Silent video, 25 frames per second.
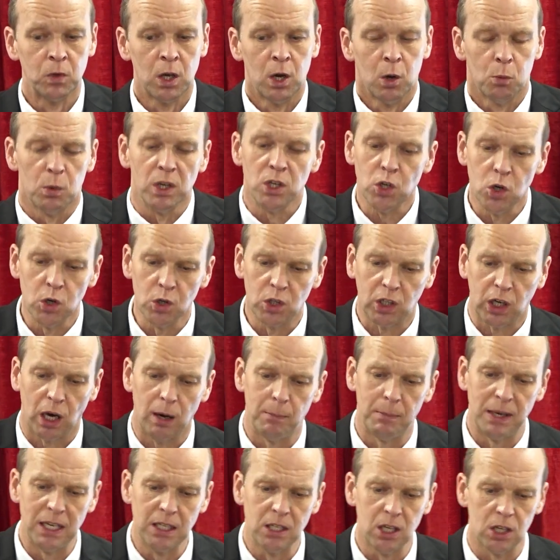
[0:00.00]
When you
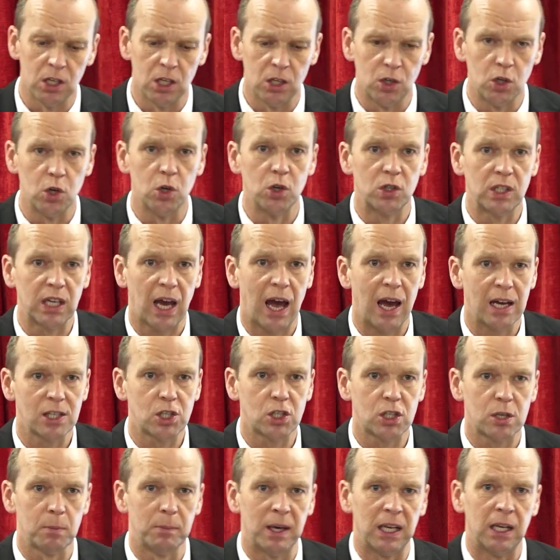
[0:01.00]
come into the New
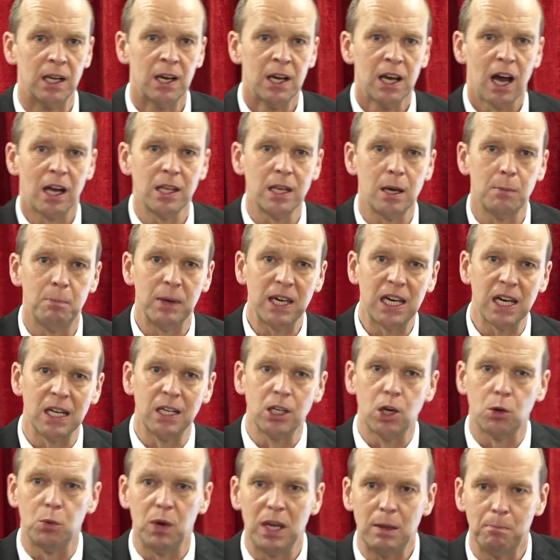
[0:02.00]
Testament and you begin
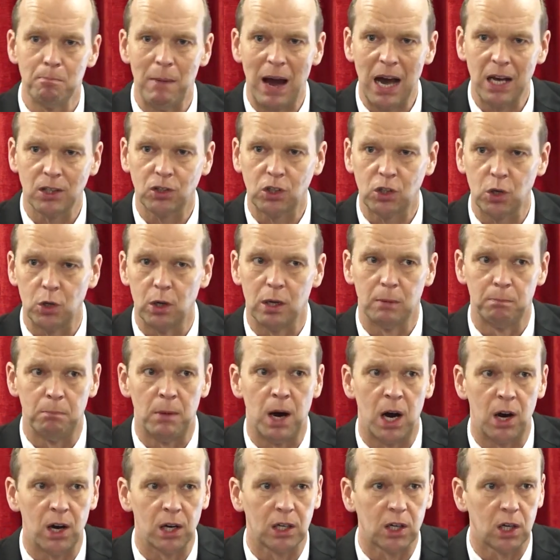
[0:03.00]
to read Matthew and
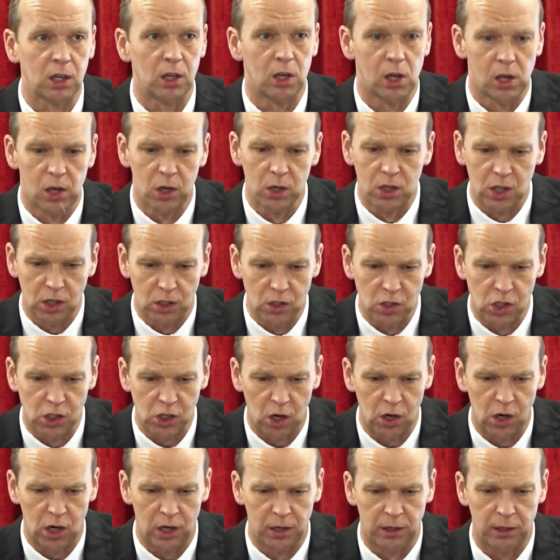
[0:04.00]
Mark and Luke and
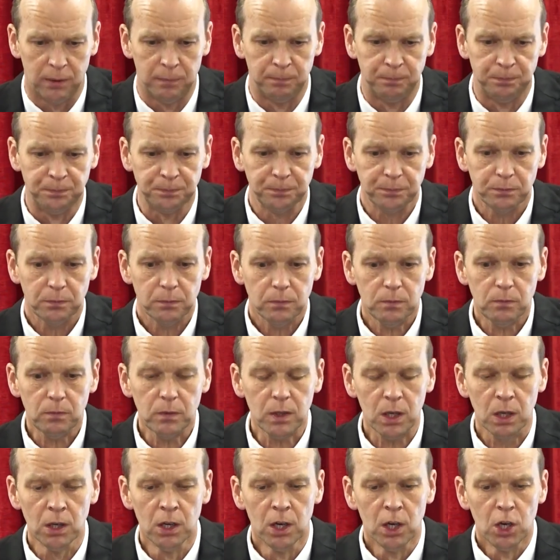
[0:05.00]
John,
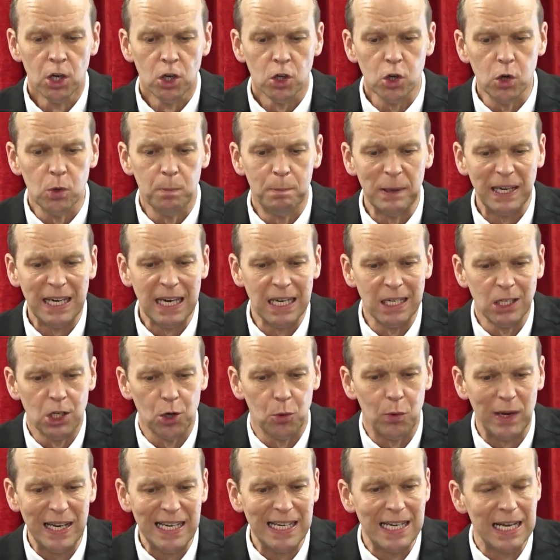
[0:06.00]
you begin to
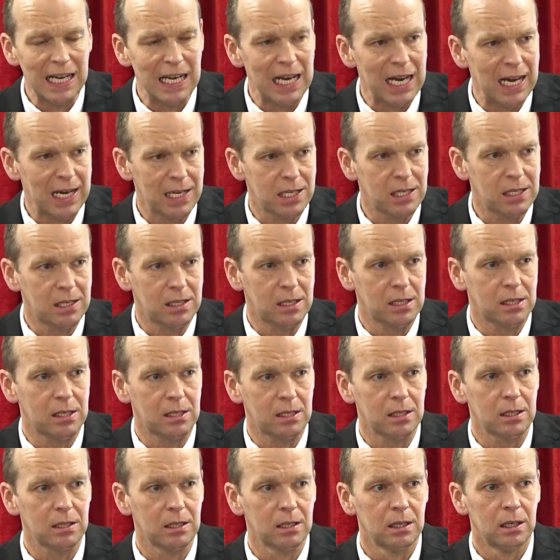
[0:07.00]
read
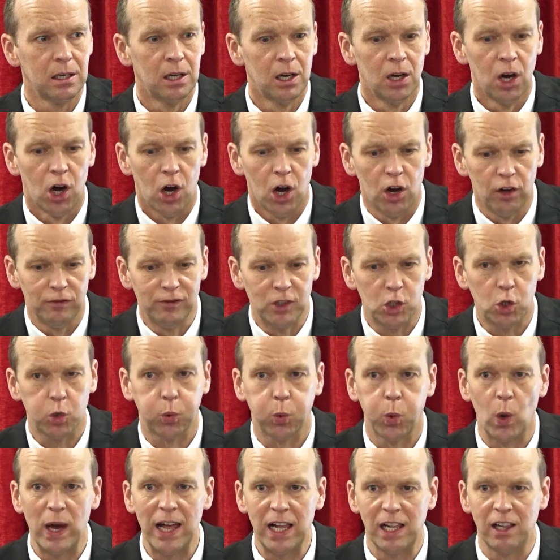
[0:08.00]
lists of
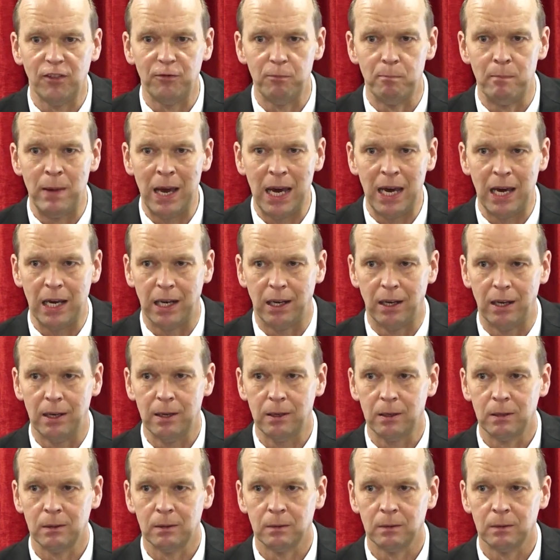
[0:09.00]
12 men